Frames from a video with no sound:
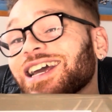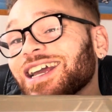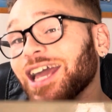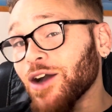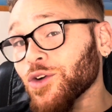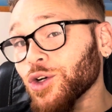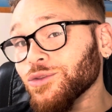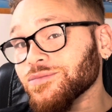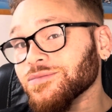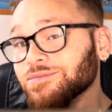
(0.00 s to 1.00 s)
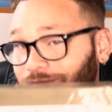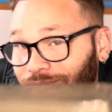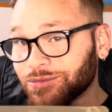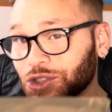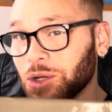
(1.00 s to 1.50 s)
Calvo,
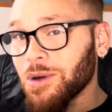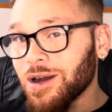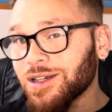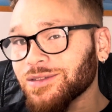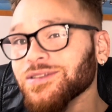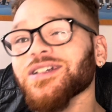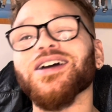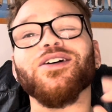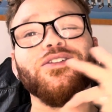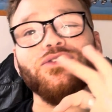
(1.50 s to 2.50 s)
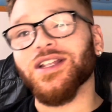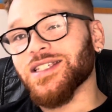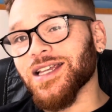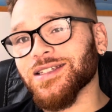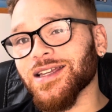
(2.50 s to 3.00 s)
Sir Mark,
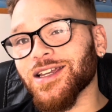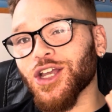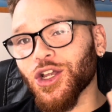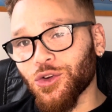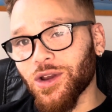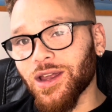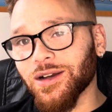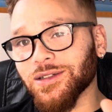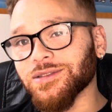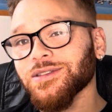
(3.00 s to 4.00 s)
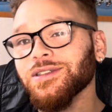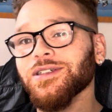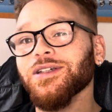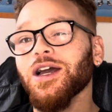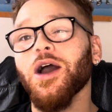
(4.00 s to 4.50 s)
fantastic creator,
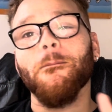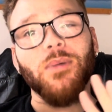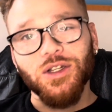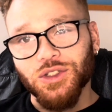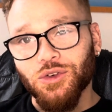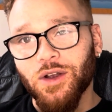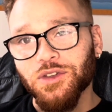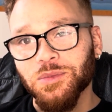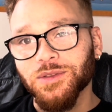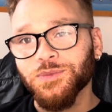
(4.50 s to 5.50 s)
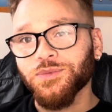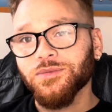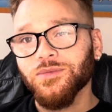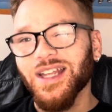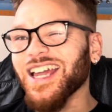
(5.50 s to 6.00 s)
master craftsman,
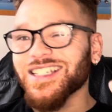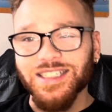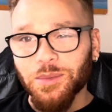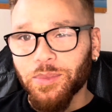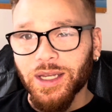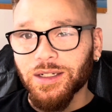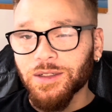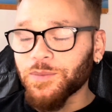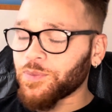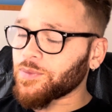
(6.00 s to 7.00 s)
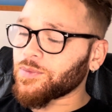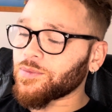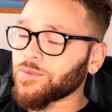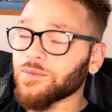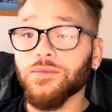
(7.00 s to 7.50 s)
excellent painter,
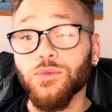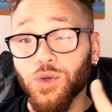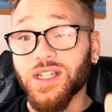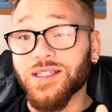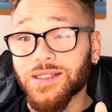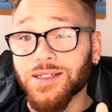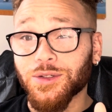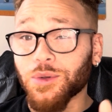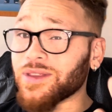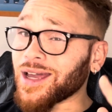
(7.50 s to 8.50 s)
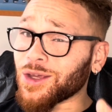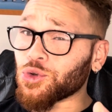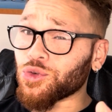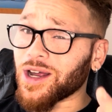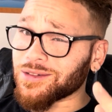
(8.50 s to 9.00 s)
really easy to deal with, and all
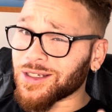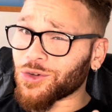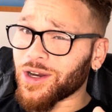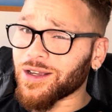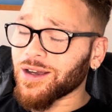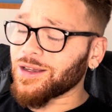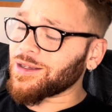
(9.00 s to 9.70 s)
round great guy,